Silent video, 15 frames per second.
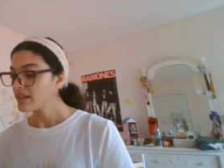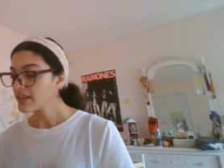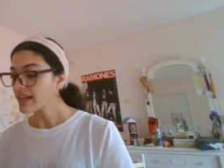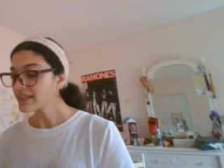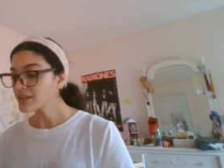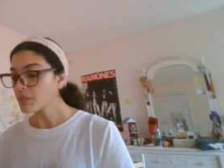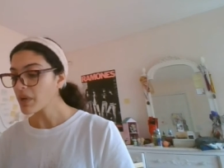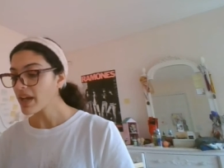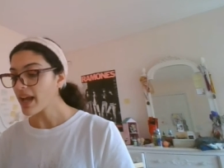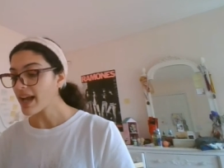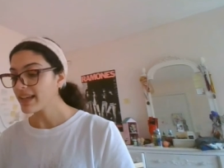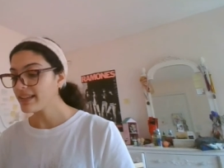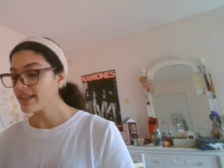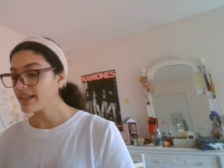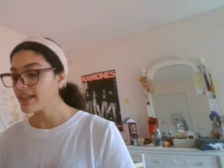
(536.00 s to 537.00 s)
That's why
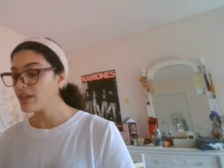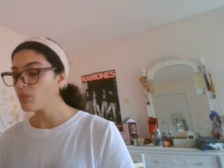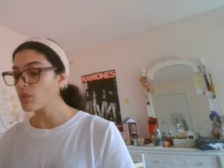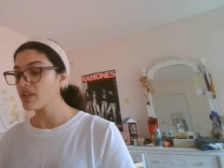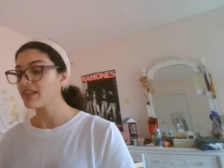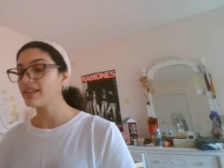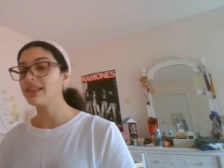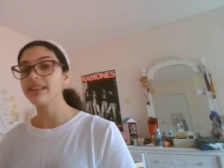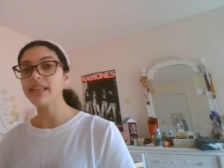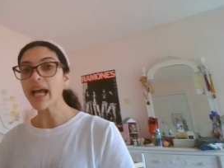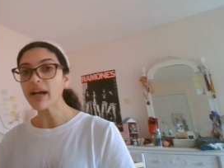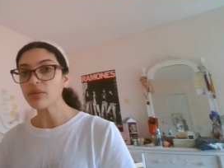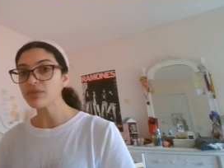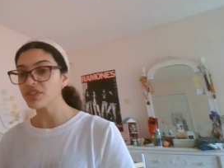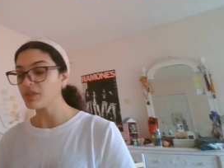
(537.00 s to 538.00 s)
I think he
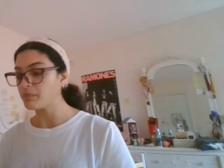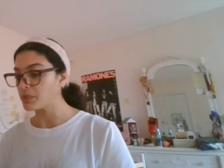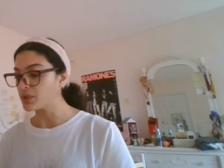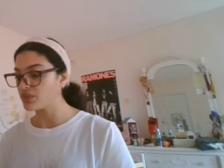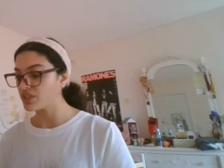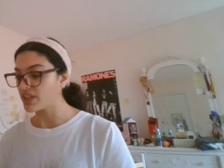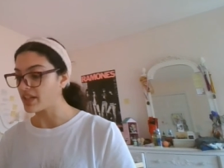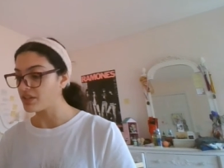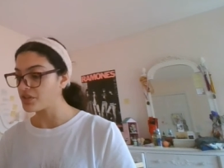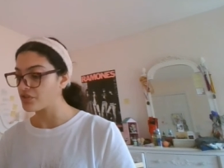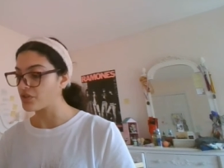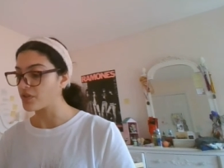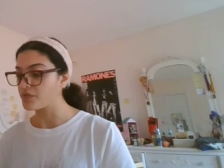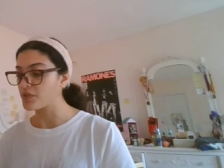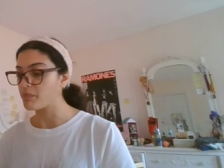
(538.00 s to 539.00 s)
1000%
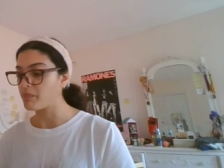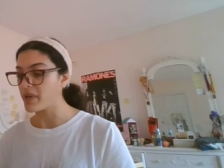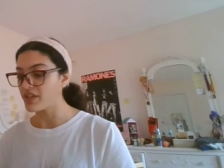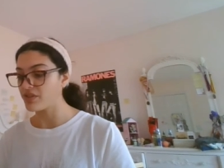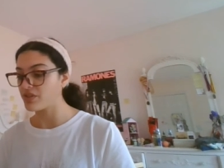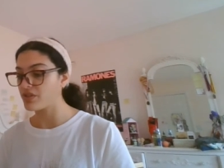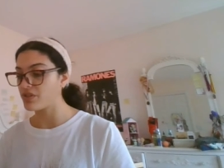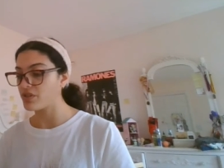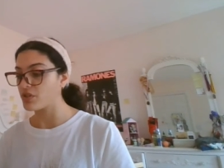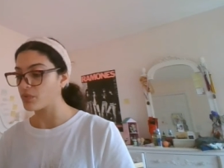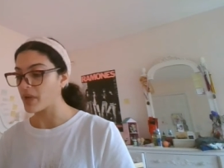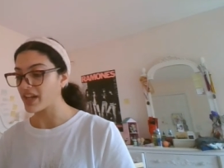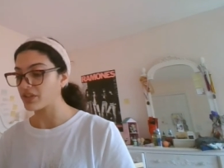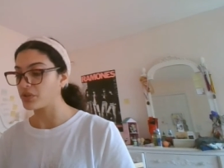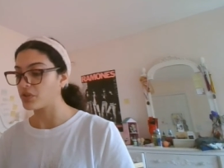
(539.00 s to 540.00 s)
deserves a Best
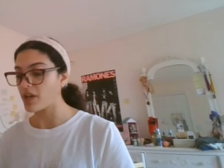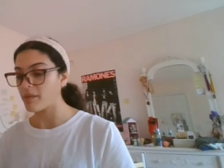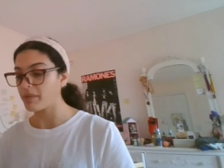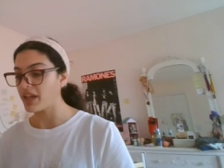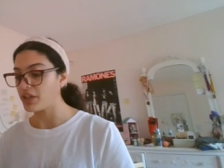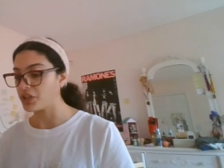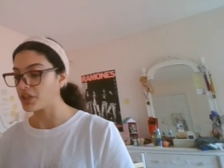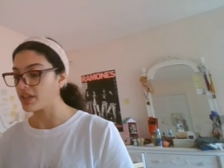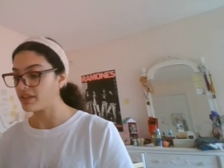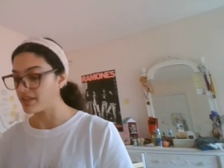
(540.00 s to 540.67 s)
Director nomination